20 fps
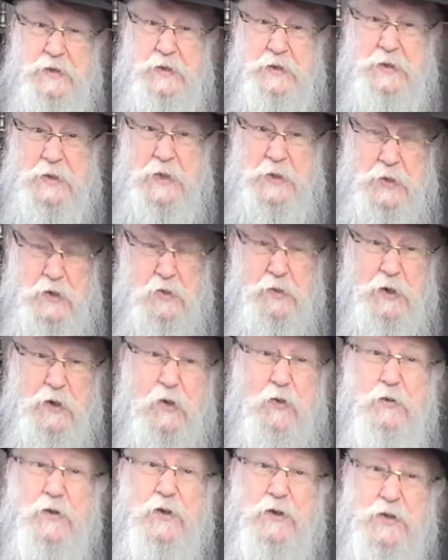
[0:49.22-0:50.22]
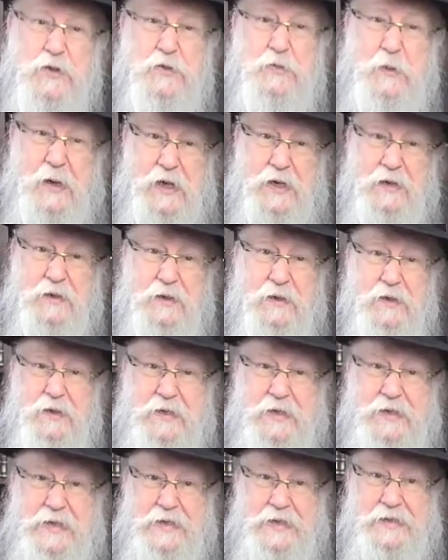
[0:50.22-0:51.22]
then you are going to smile.
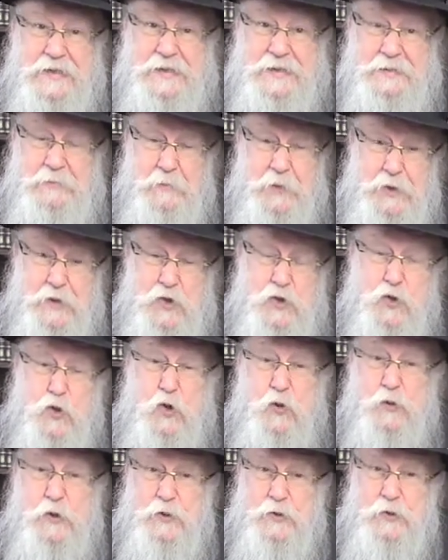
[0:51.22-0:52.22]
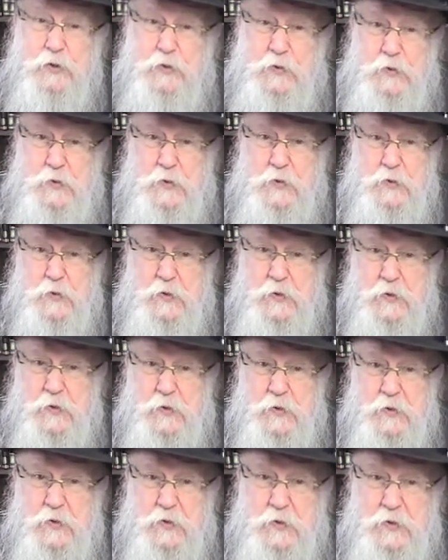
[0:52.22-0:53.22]
What you're going to do,
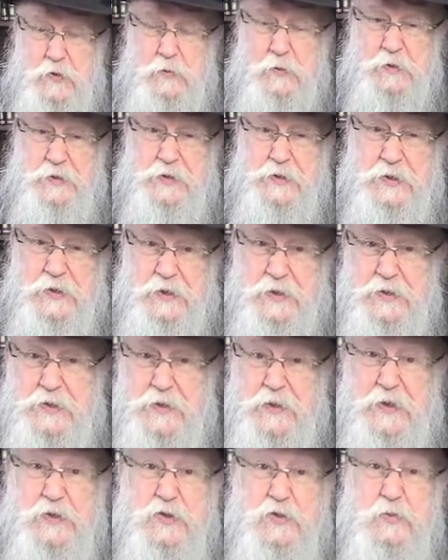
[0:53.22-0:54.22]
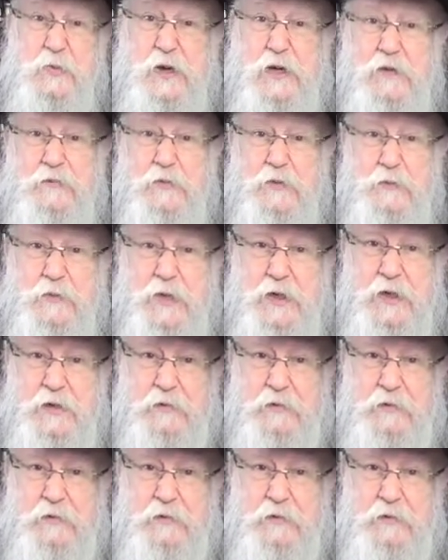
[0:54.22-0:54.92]
you will solicit a smile from the